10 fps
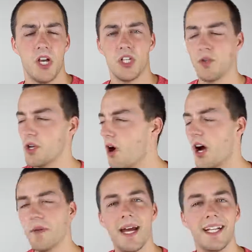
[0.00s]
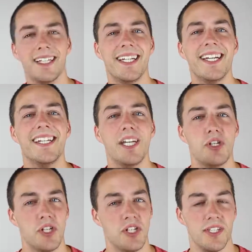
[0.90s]
So they're automatically
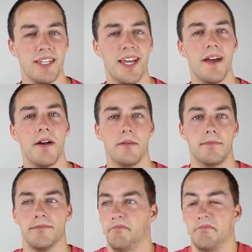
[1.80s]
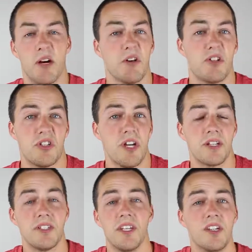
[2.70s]
conditioned to say, marriage
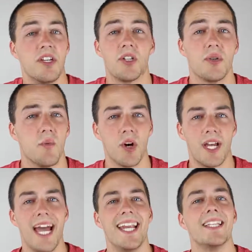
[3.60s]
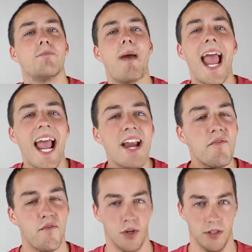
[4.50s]
sucks and it doesn't work and it's
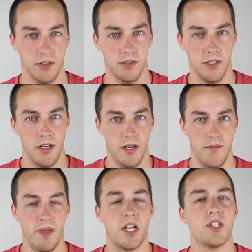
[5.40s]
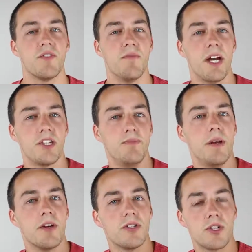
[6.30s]
painful because of my
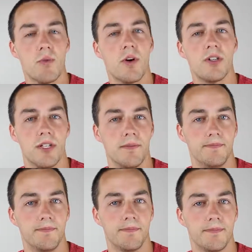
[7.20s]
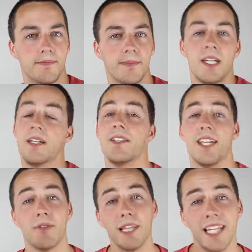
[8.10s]
experience towards it.
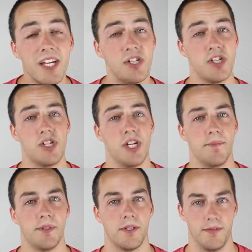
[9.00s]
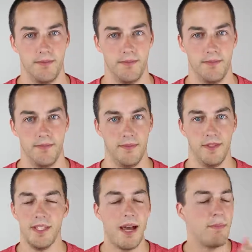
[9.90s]
Say relationships.
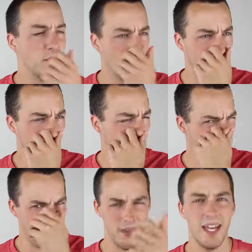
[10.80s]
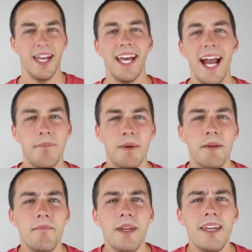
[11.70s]
This happens all the time. It happened
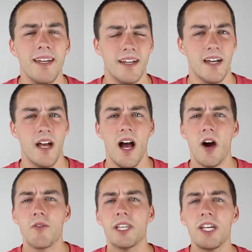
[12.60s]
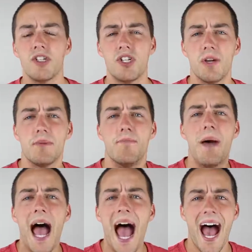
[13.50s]
to me. A relationship's
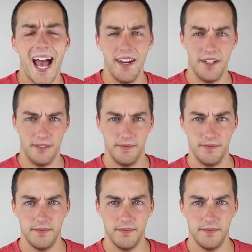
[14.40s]
bad.